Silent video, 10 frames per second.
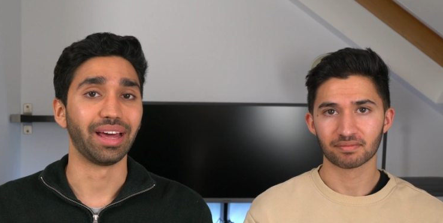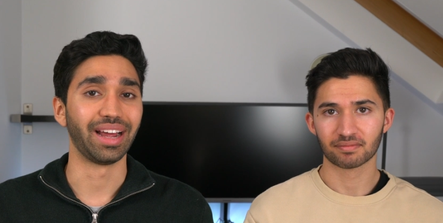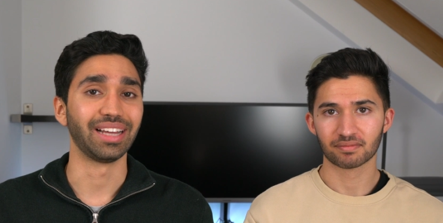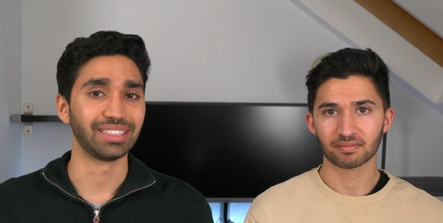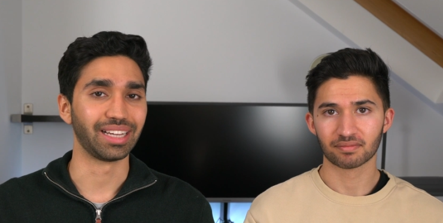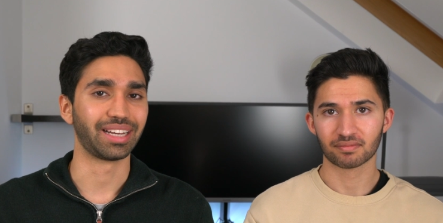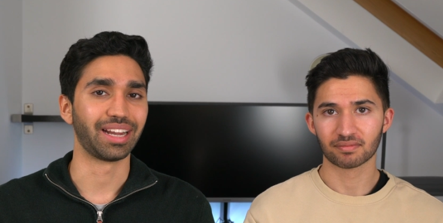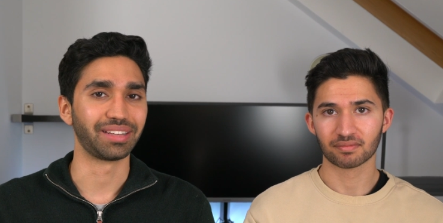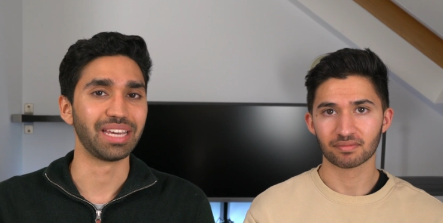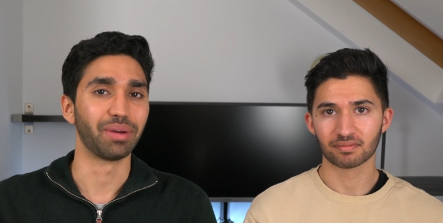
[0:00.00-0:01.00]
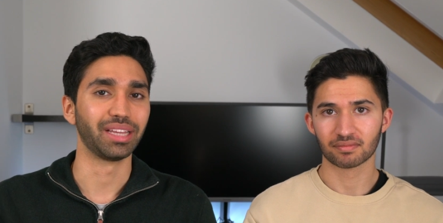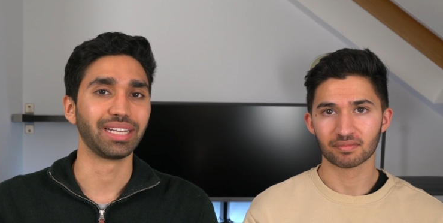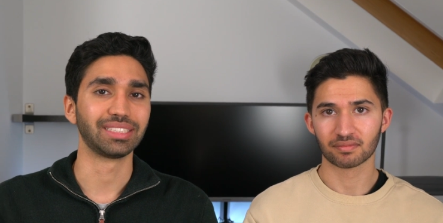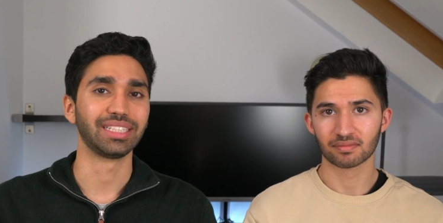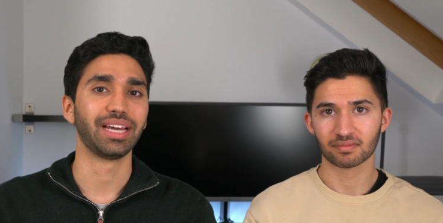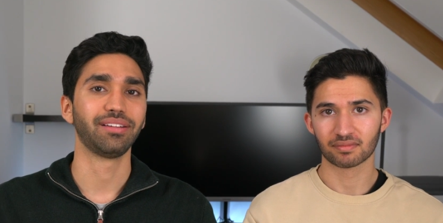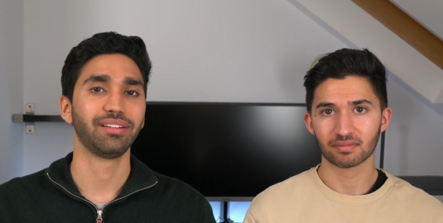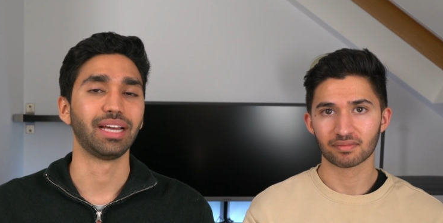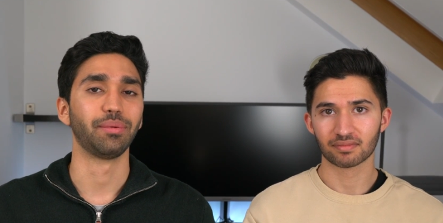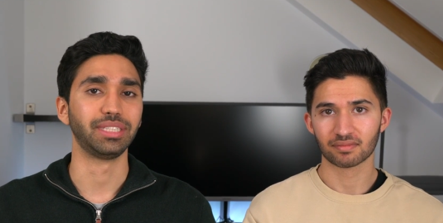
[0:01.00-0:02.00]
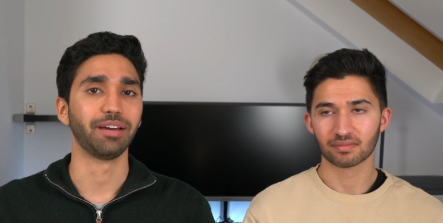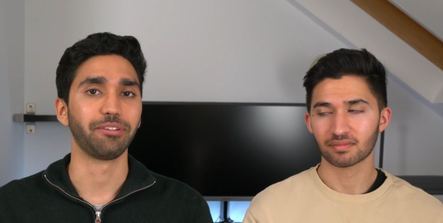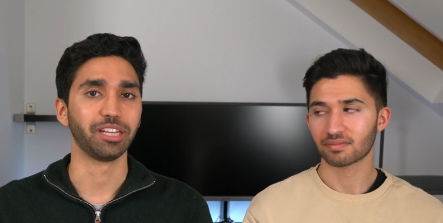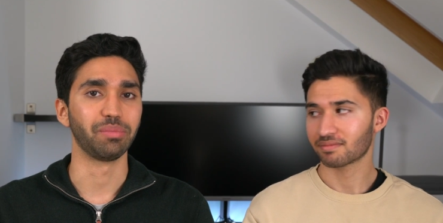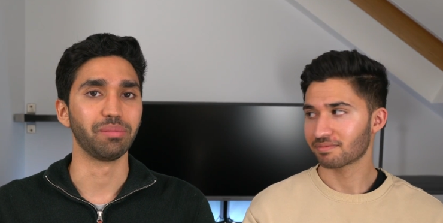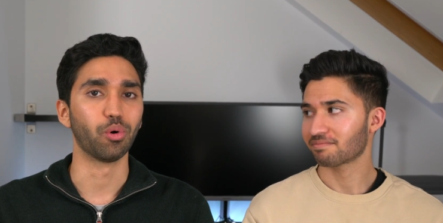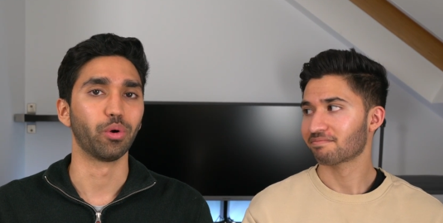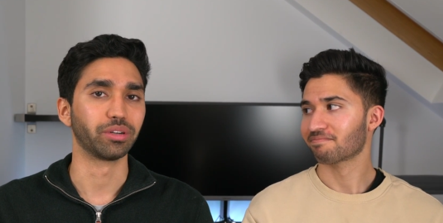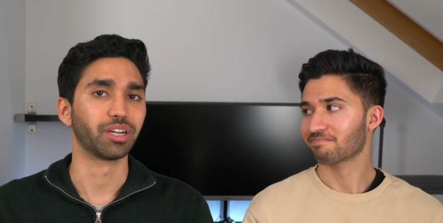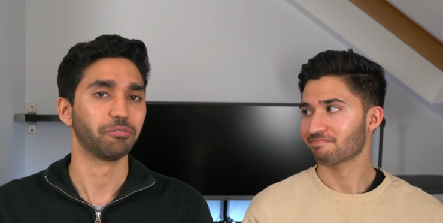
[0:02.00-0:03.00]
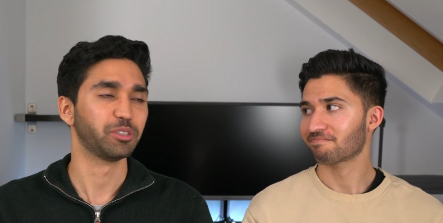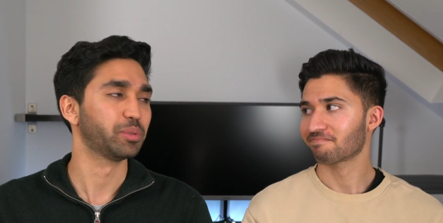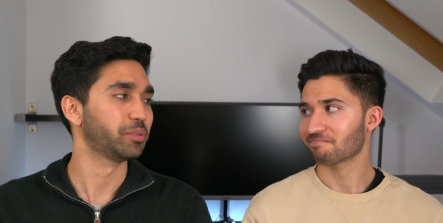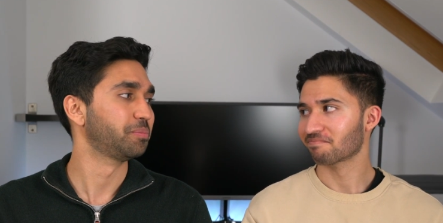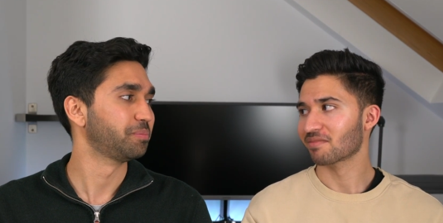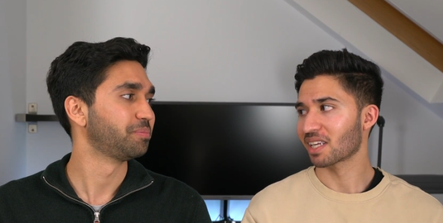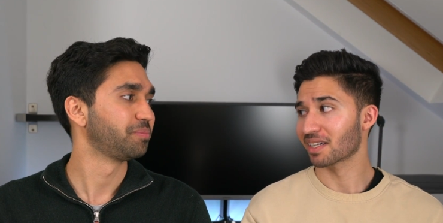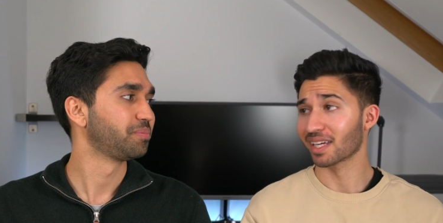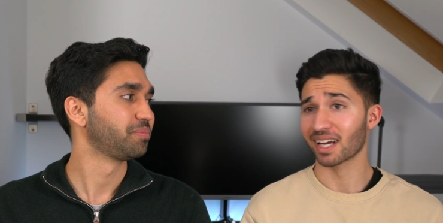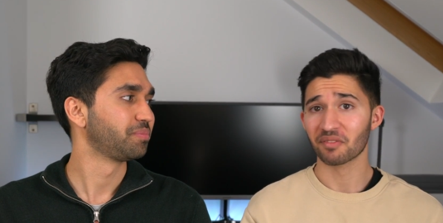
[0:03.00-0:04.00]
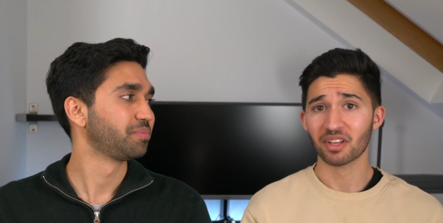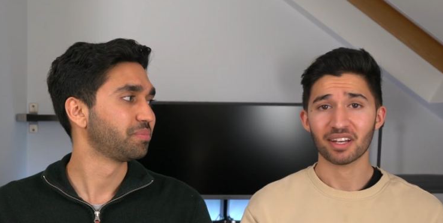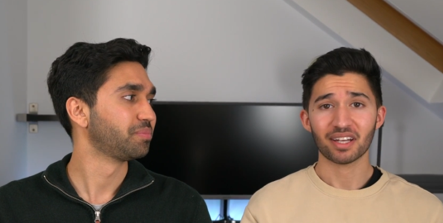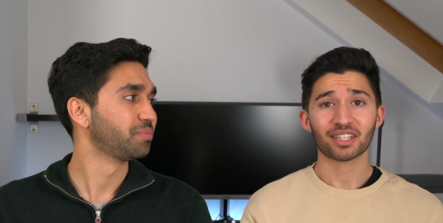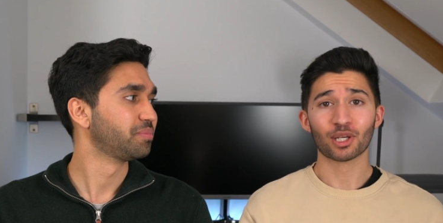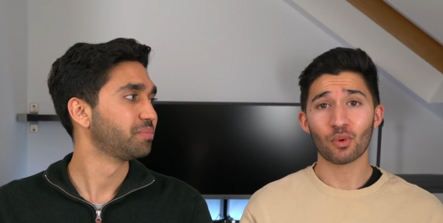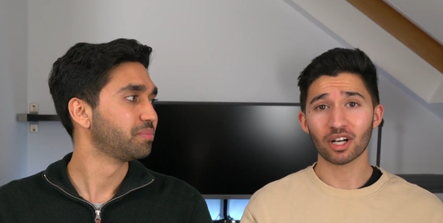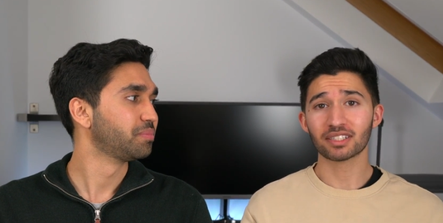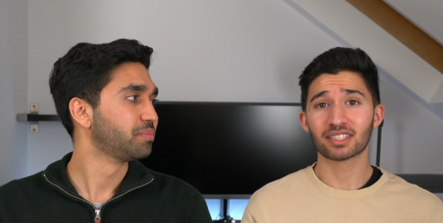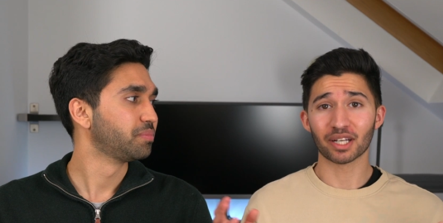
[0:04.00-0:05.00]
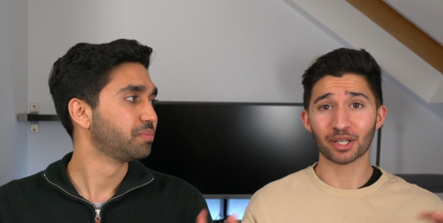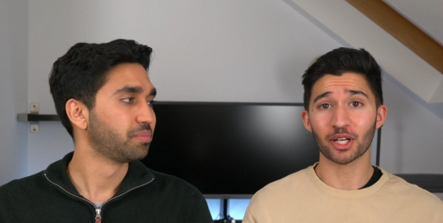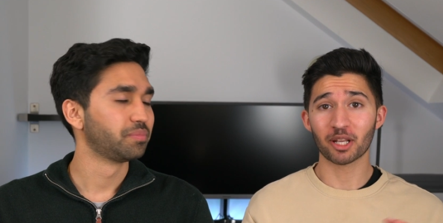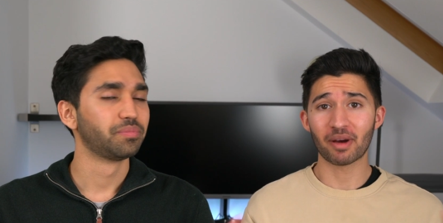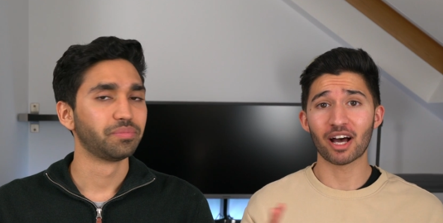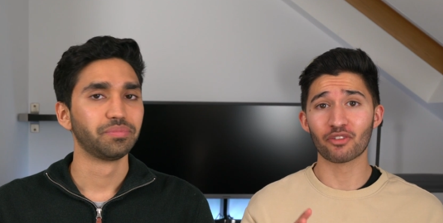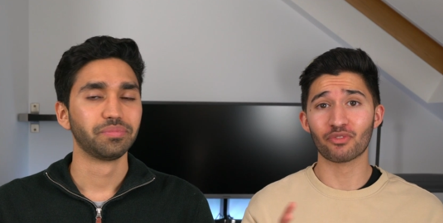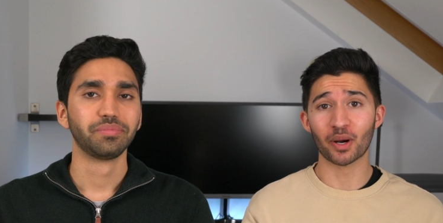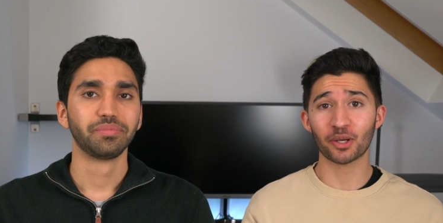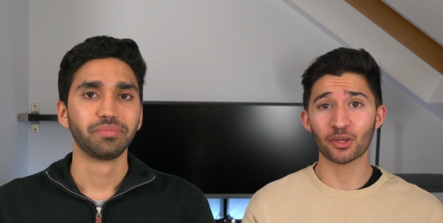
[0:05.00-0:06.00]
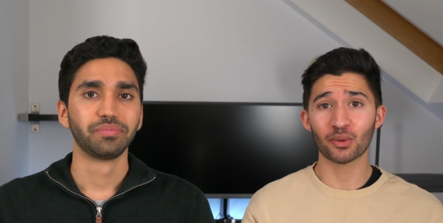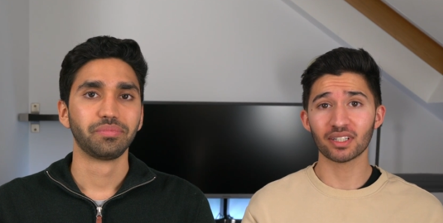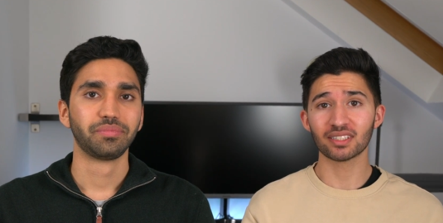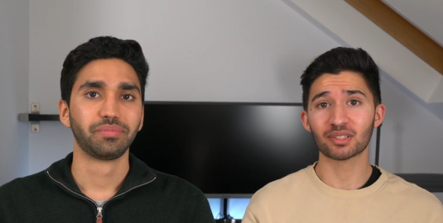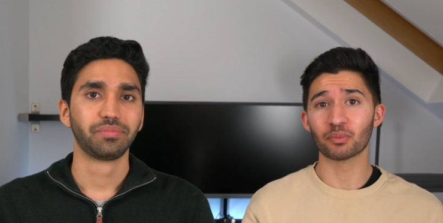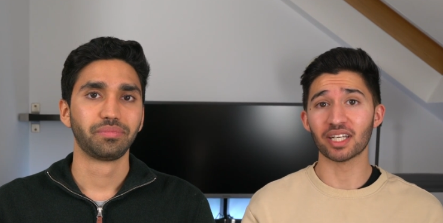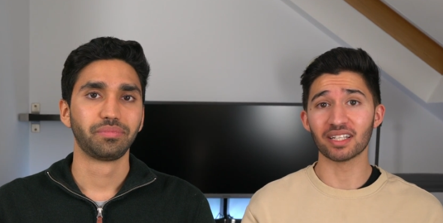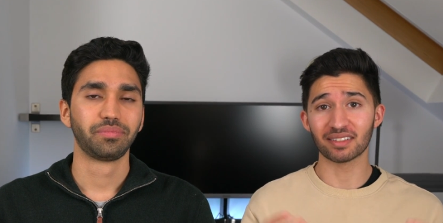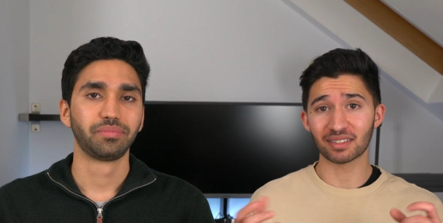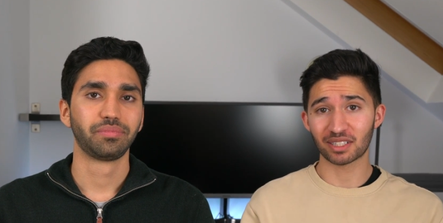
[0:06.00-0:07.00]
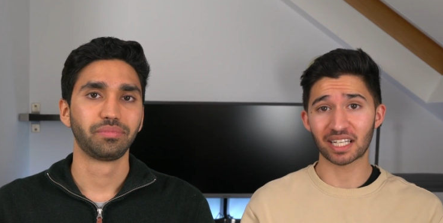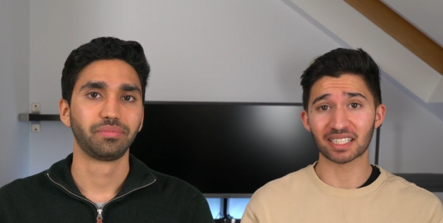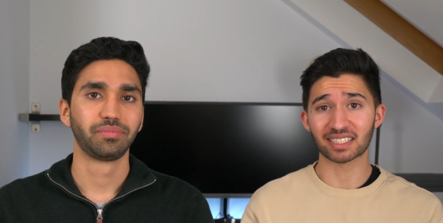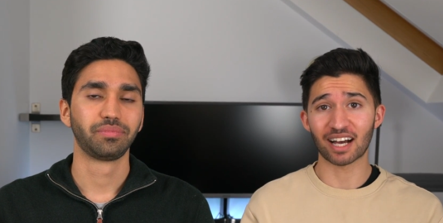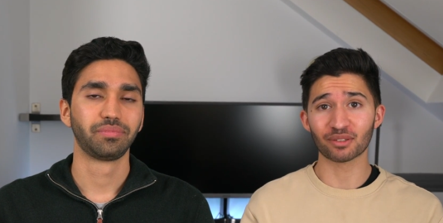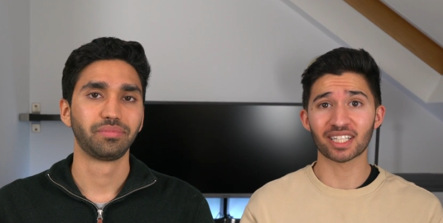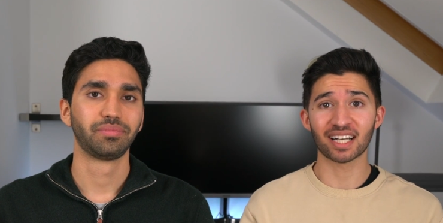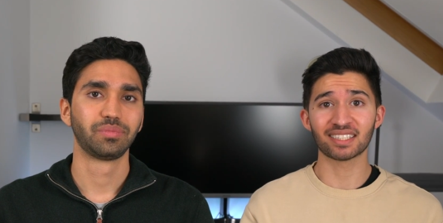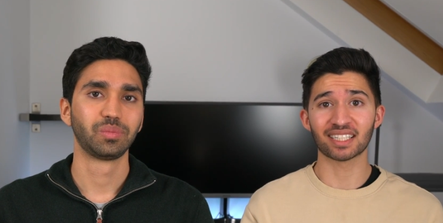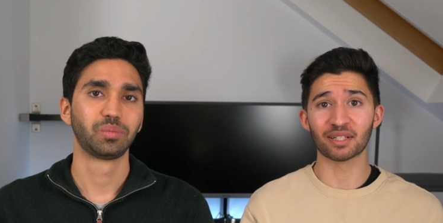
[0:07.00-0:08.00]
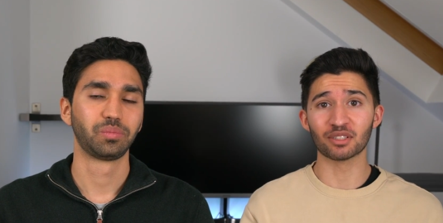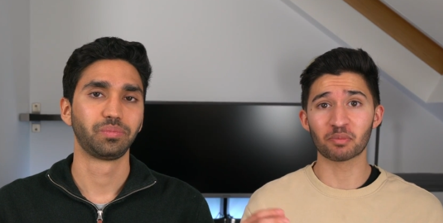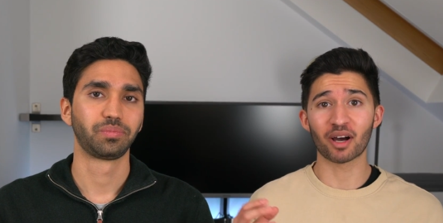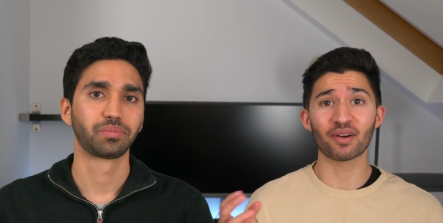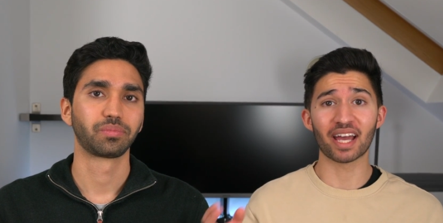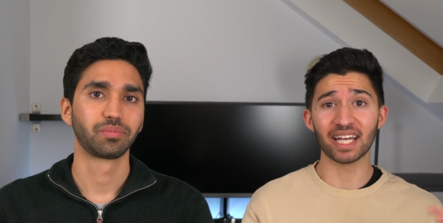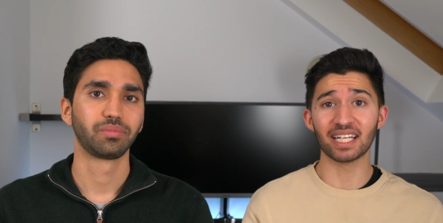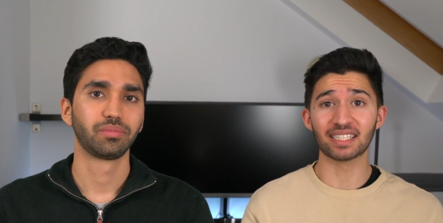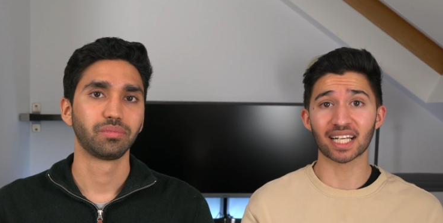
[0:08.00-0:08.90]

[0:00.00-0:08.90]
Speaker 1: and I had to like kind of keep my legs together, that would definitely be more uncomfortable. Yeah. There was a good amount of
Speaker 2: road noise. We did a sound test and it was about 80